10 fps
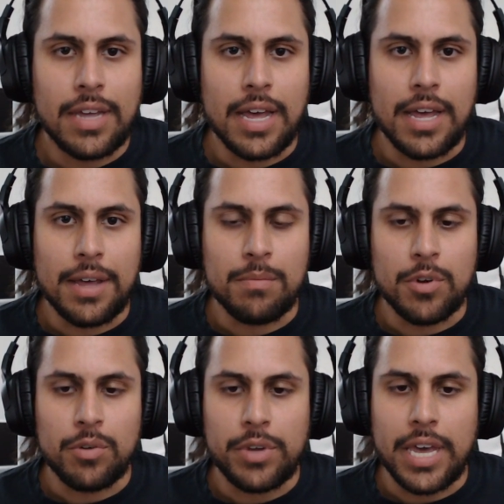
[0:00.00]

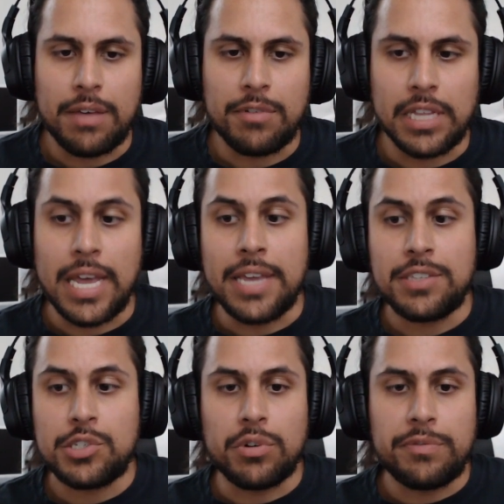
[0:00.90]
Um, we have a lot
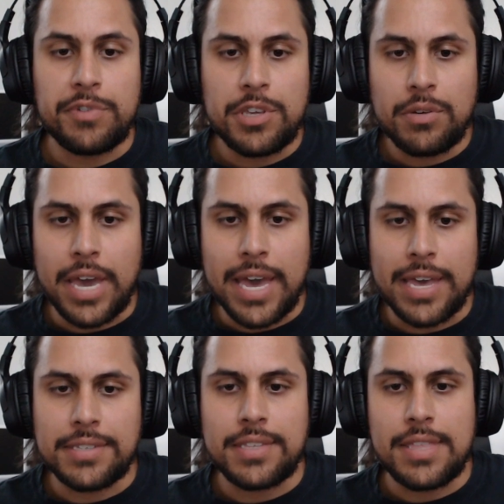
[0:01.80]
in store for you
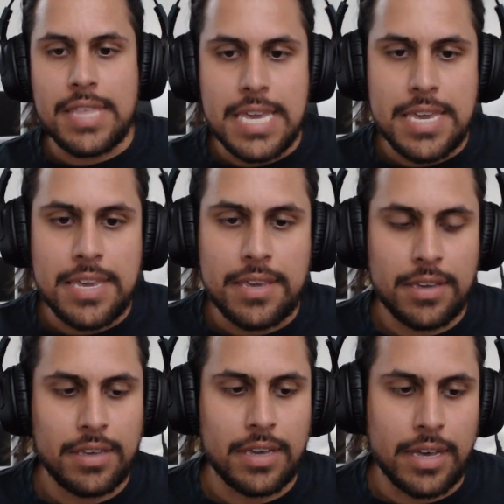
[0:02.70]
as the
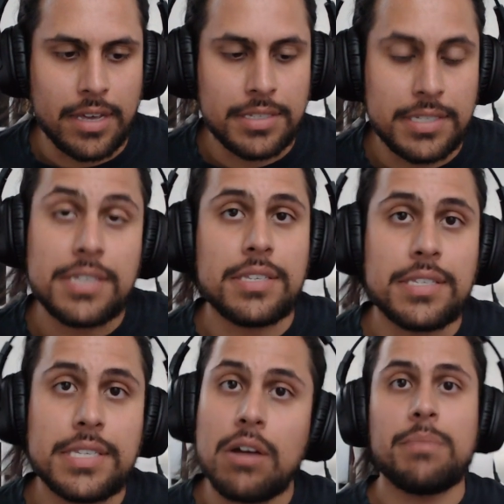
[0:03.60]
uh,
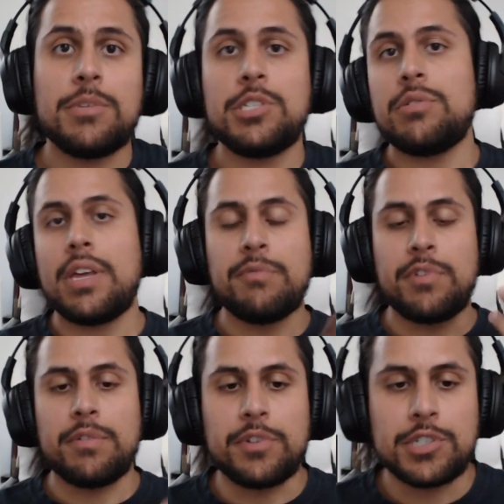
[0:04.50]
season's now coming to an
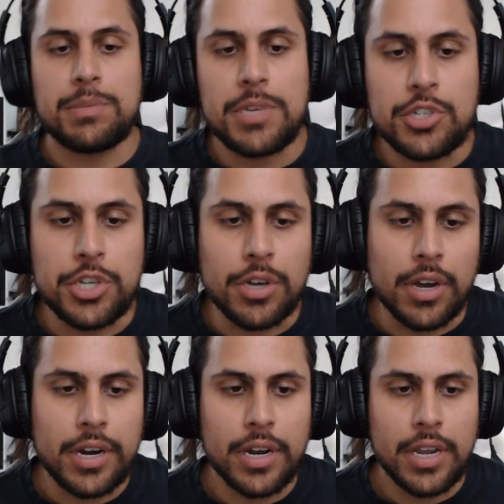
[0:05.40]
end for the first
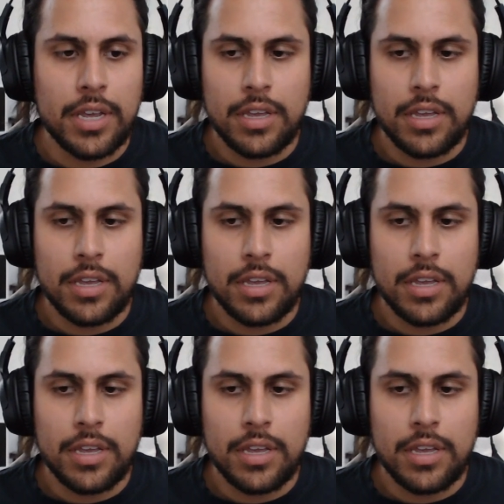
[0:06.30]
PGR.